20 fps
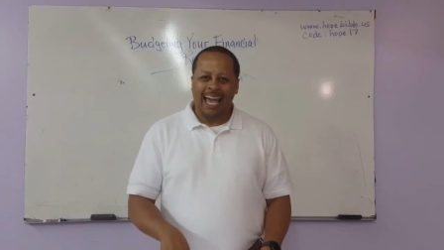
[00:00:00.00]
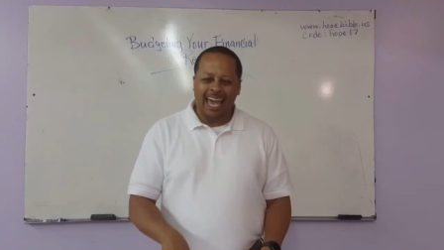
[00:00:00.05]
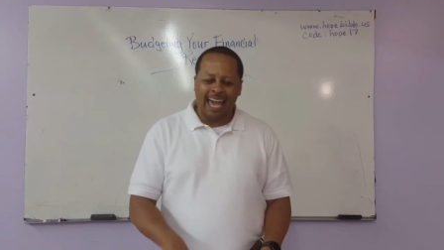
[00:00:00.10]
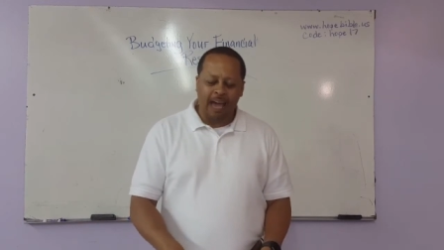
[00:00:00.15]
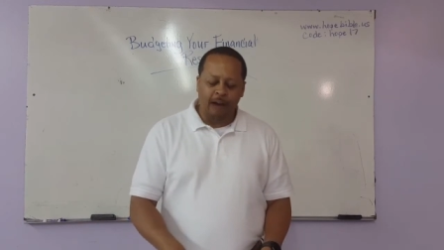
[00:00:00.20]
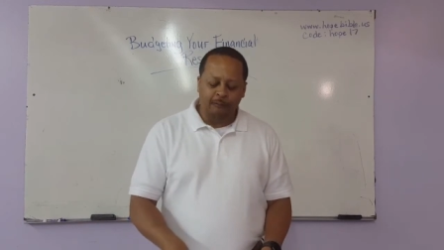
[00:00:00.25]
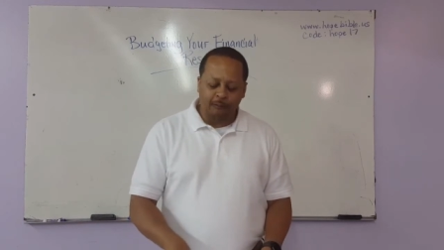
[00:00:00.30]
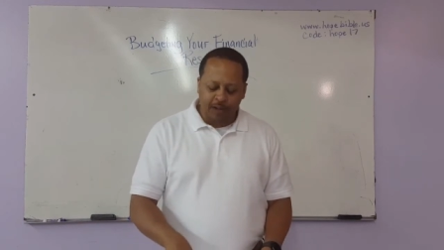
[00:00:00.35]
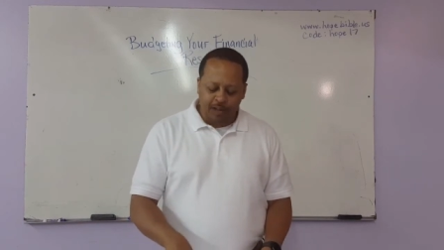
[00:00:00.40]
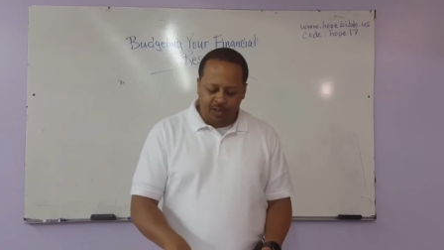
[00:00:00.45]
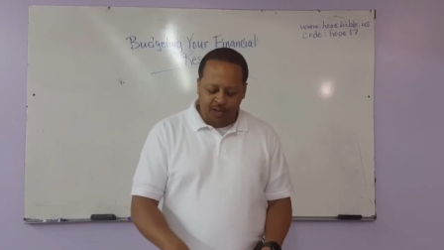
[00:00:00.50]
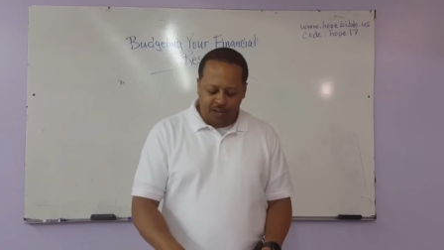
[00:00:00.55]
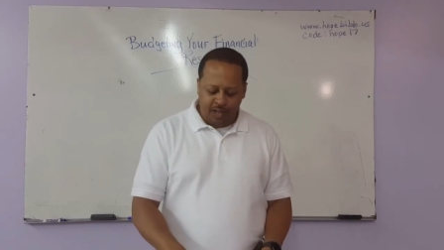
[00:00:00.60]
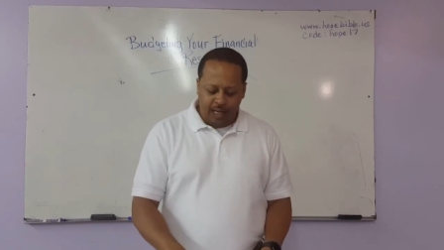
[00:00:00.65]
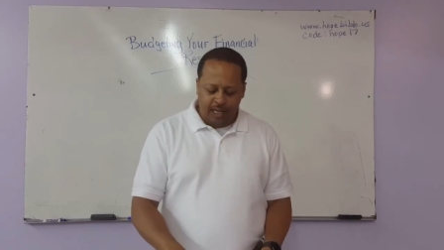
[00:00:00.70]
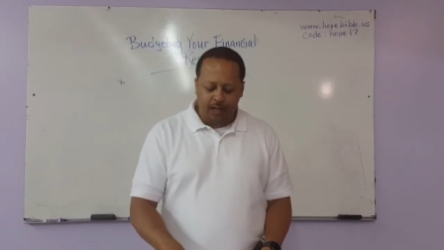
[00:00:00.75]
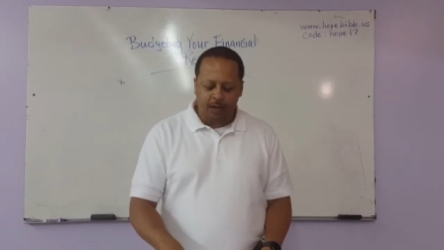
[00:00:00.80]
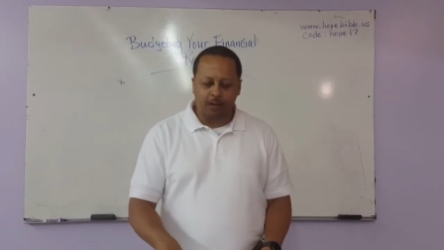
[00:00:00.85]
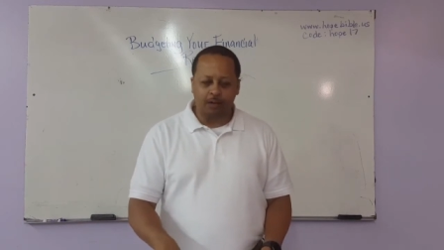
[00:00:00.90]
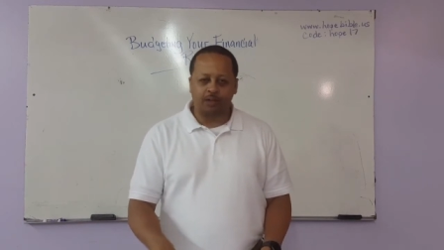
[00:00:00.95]
Every
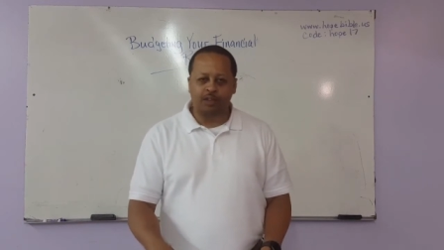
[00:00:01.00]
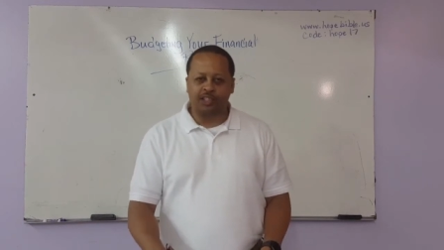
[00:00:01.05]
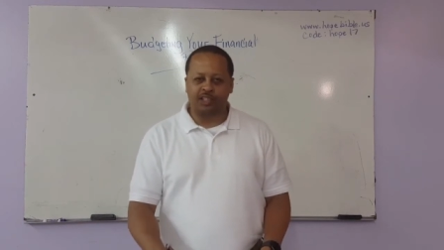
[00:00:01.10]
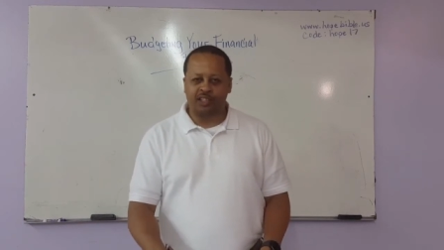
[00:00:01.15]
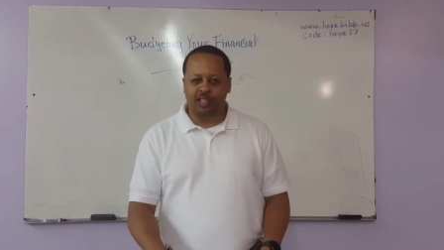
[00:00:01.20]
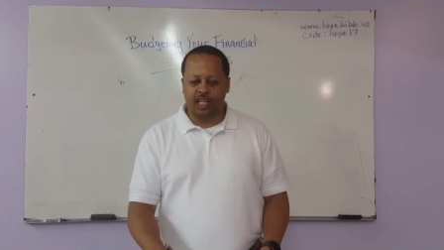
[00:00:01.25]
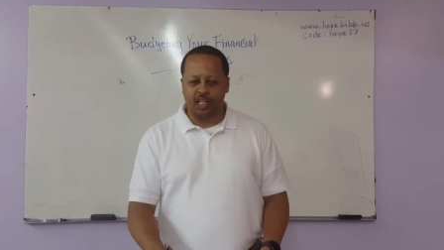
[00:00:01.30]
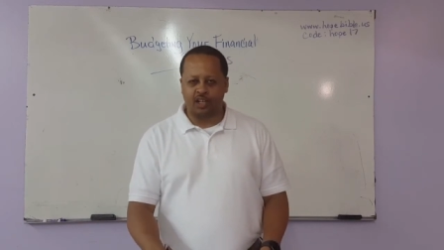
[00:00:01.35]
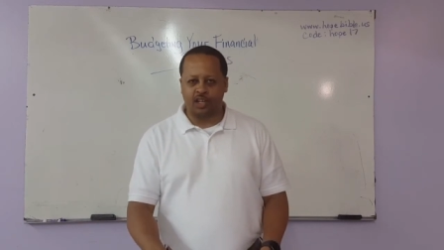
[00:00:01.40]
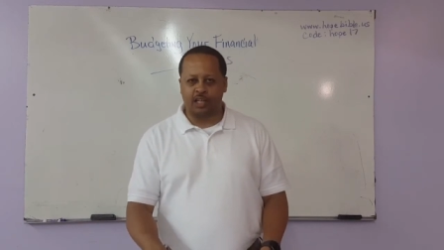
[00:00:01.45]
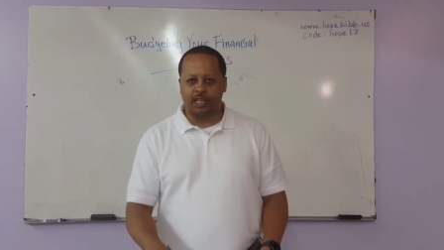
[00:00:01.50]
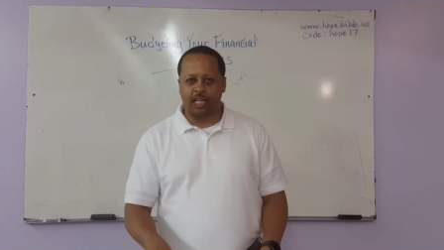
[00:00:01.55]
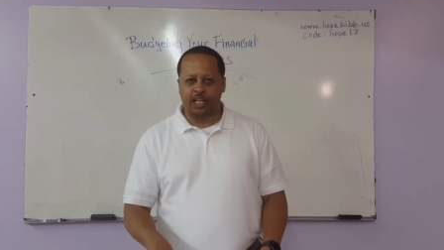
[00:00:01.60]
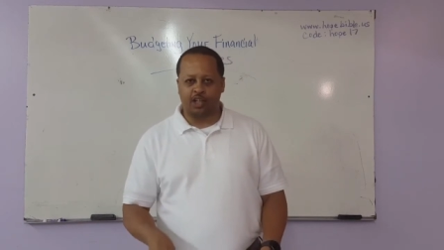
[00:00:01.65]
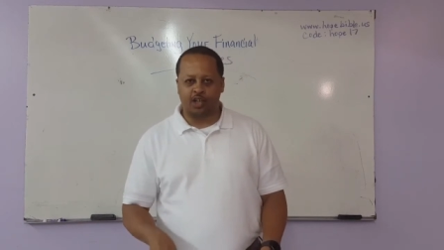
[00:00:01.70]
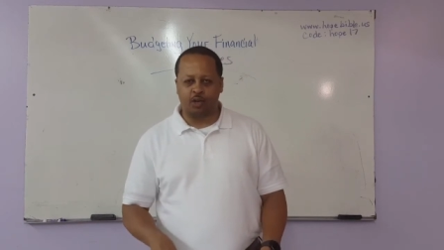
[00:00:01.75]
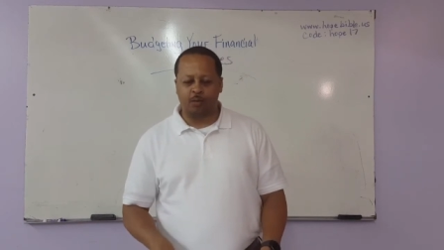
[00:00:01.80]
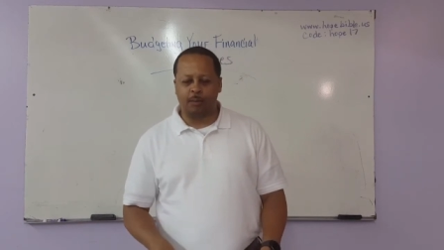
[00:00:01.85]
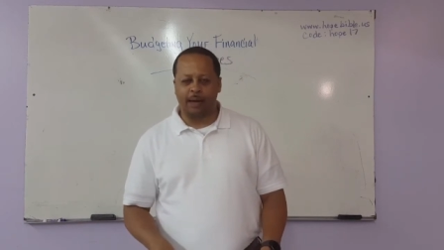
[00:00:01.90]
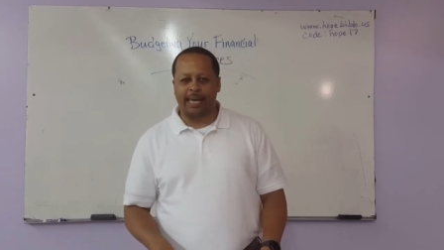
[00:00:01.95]
single decision
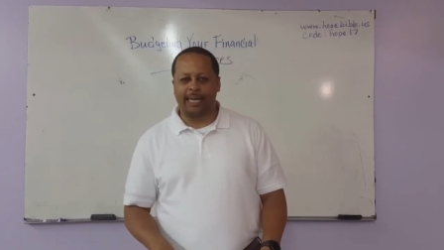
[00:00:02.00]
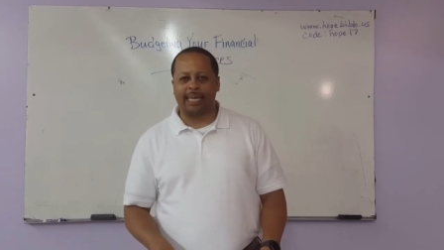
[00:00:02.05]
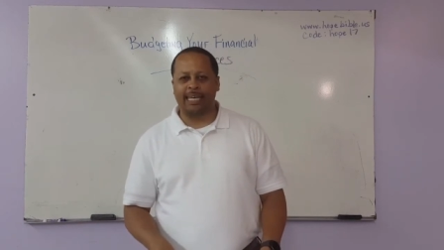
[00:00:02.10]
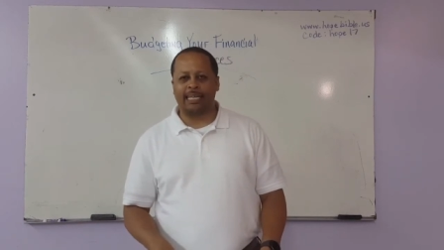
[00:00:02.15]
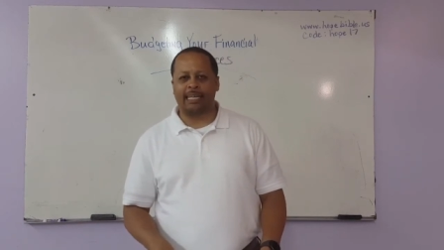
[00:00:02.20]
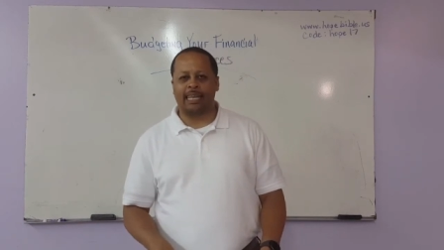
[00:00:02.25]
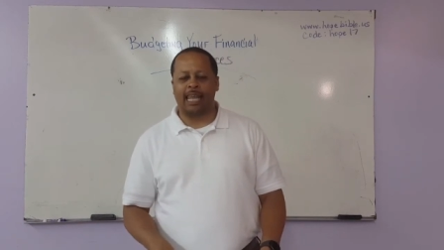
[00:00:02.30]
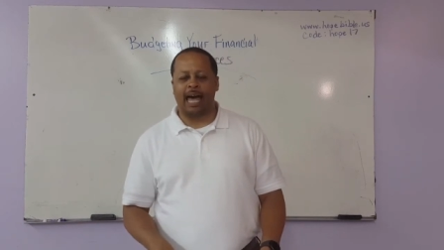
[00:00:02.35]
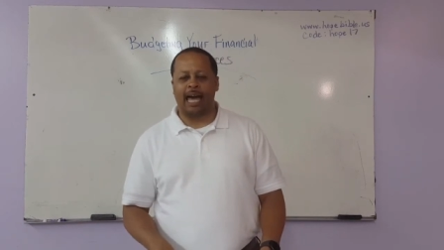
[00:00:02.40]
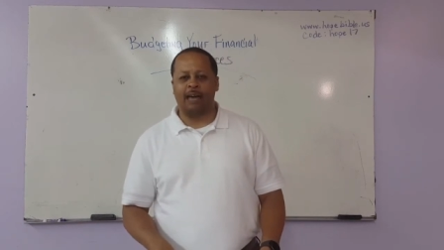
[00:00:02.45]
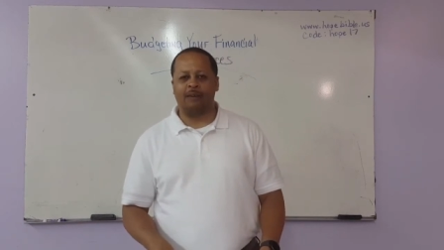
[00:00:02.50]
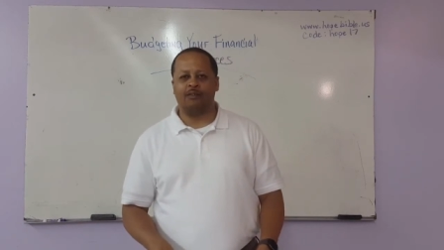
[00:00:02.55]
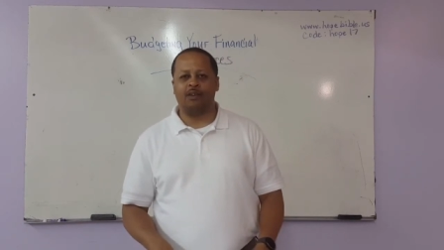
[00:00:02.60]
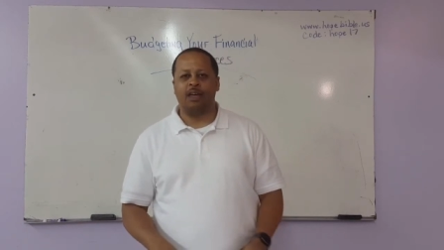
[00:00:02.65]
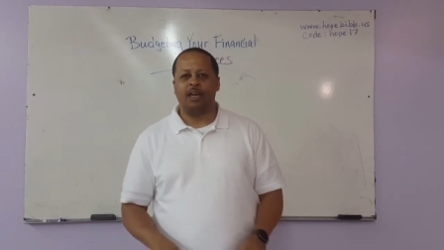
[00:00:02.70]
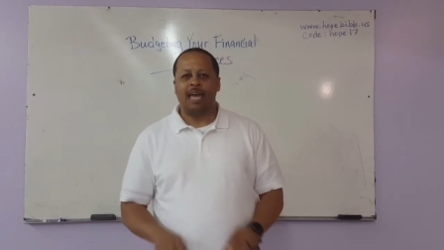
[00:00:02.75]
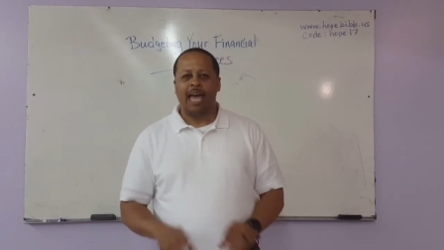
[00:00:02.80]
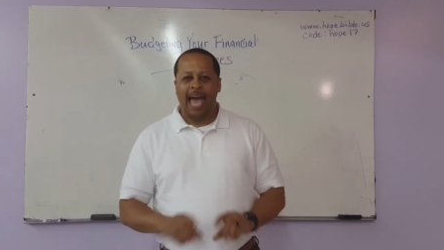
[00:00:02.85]
that you make in life